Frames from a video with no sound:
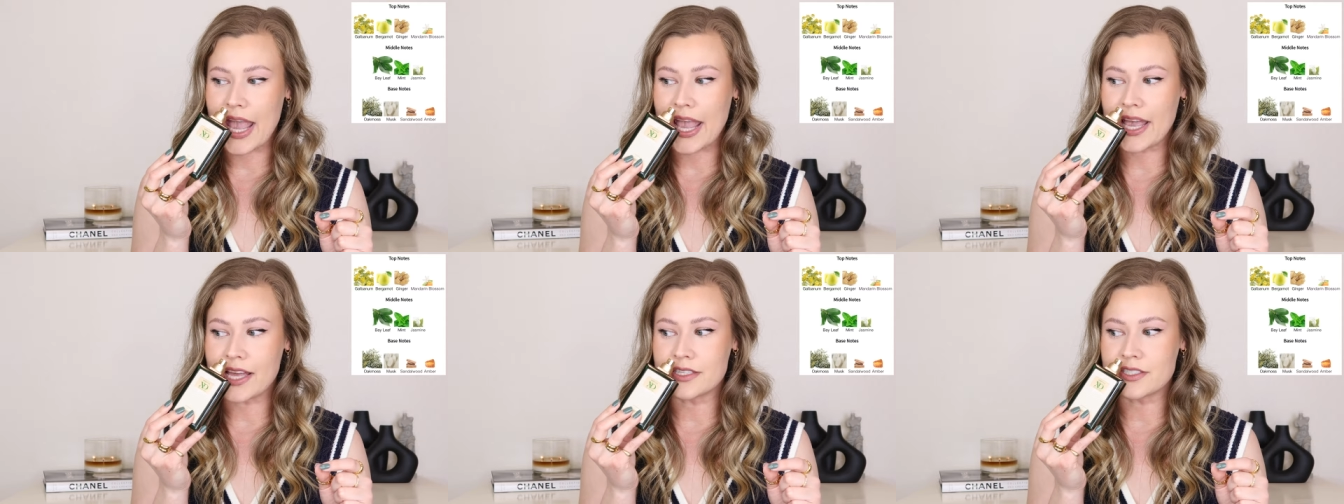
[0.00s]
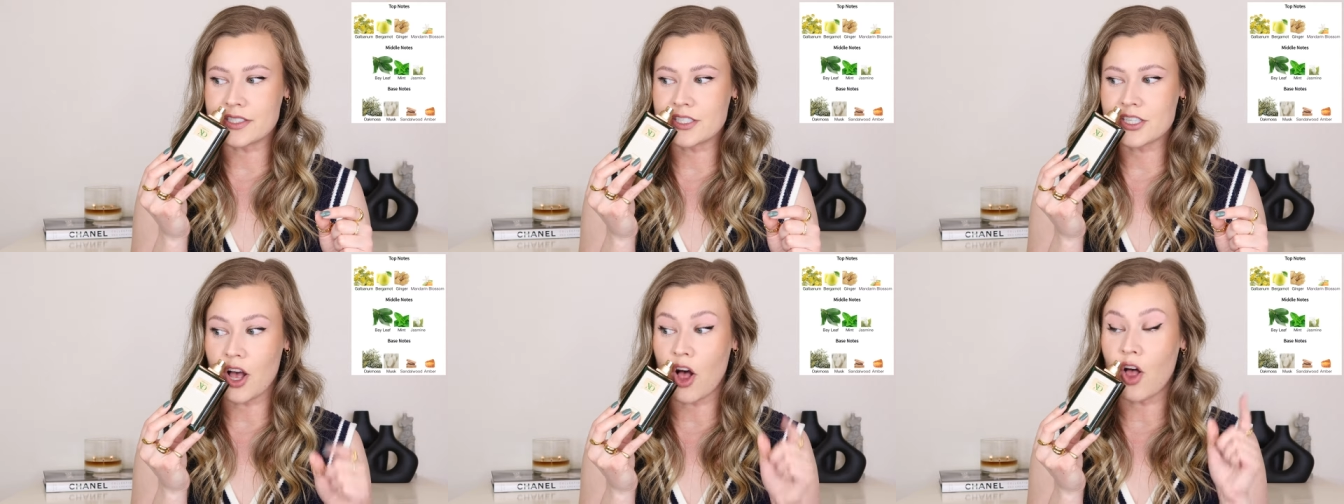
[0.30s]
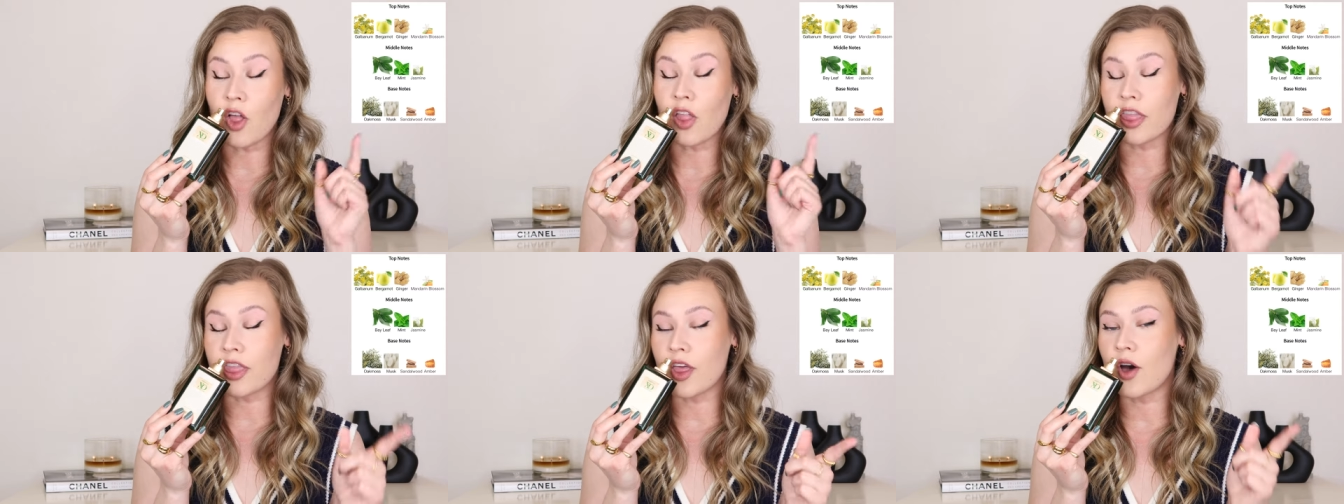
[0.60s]
And
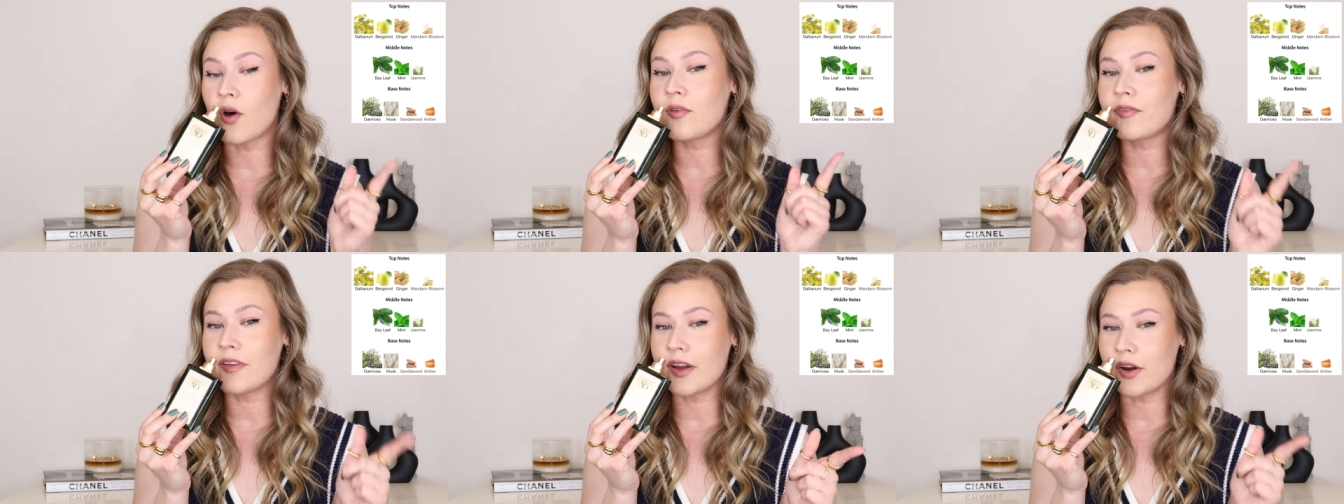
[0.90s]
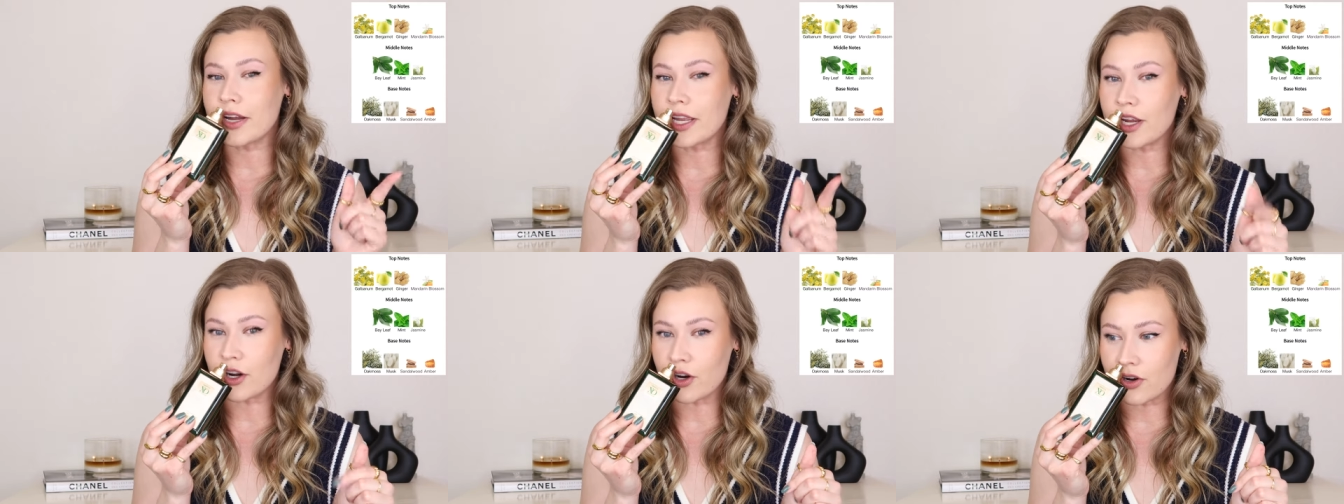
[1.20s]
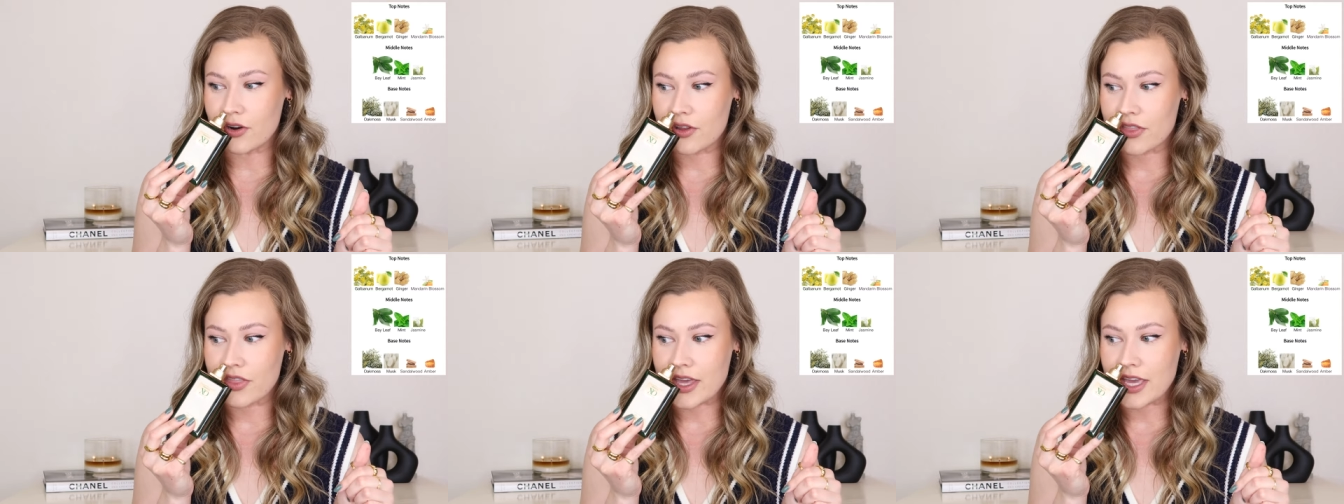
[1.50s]
although very
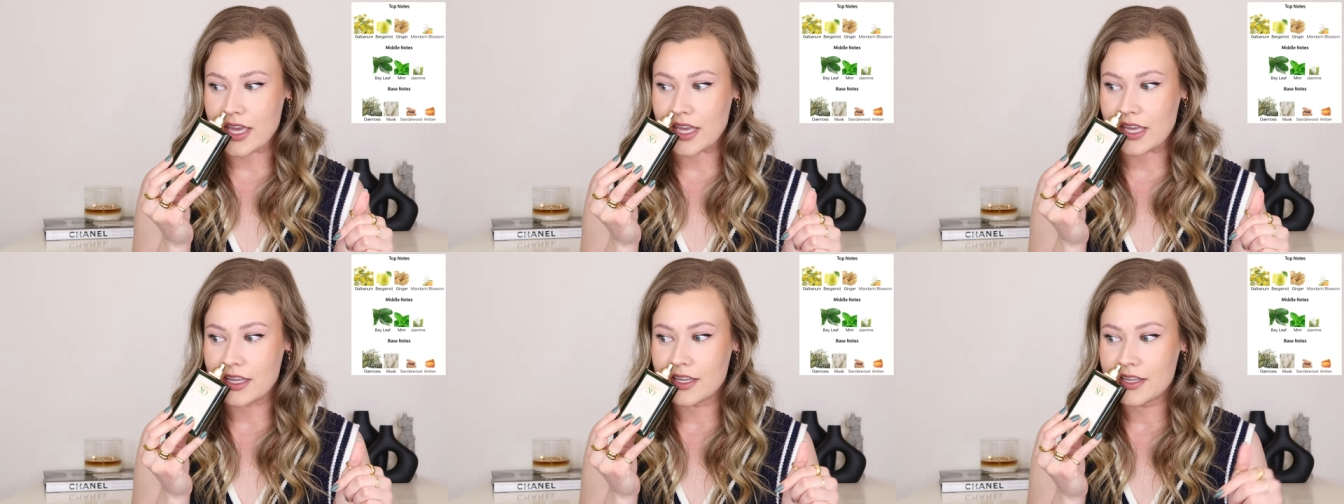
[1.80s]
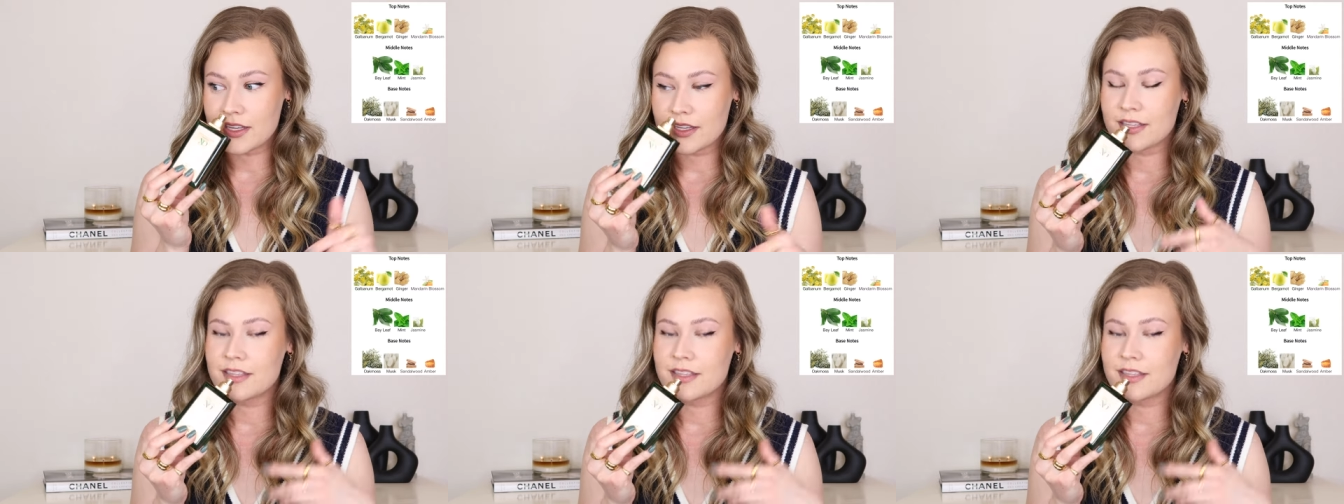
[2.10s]
earthy,